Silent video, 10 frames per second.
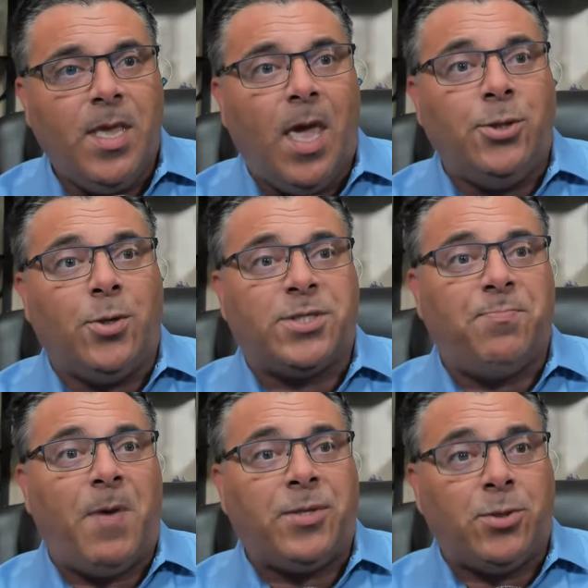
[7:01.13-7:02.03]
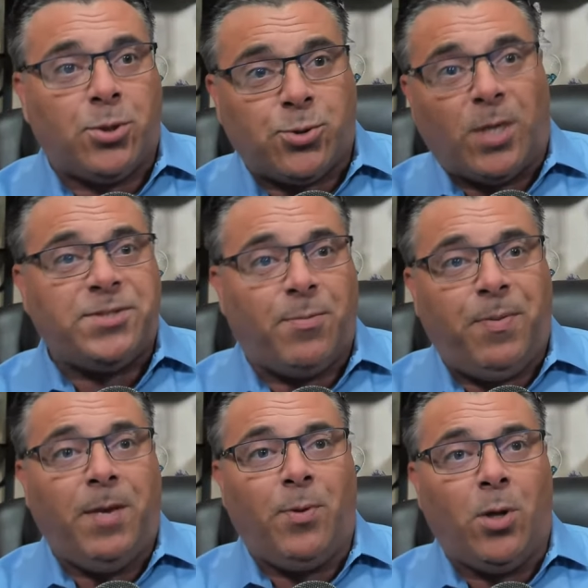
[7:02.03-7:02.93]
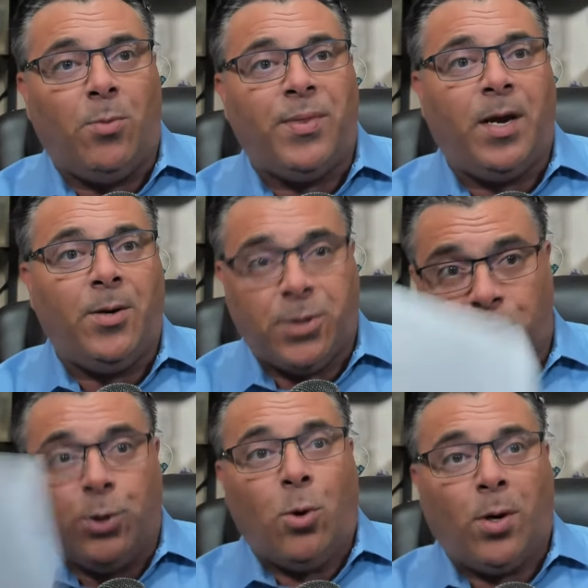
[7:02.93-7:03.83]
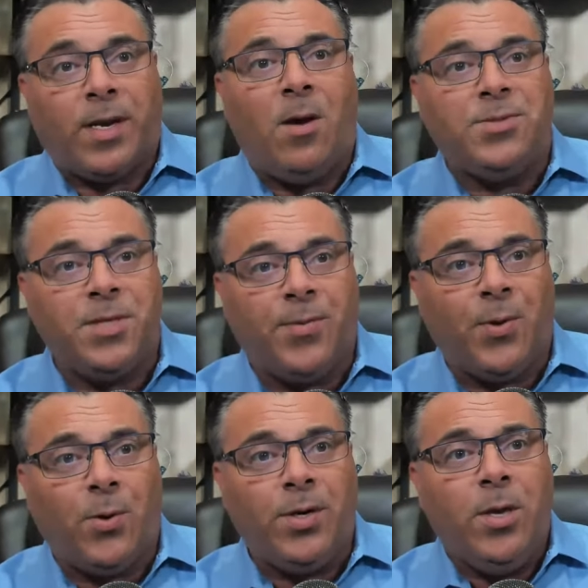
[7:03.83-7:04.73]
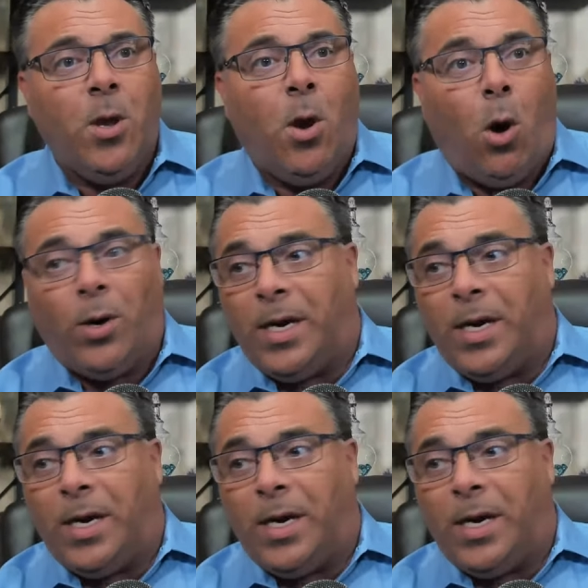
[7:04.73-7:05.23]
And you're expected to trust the people over there, to New York Housing Authority, or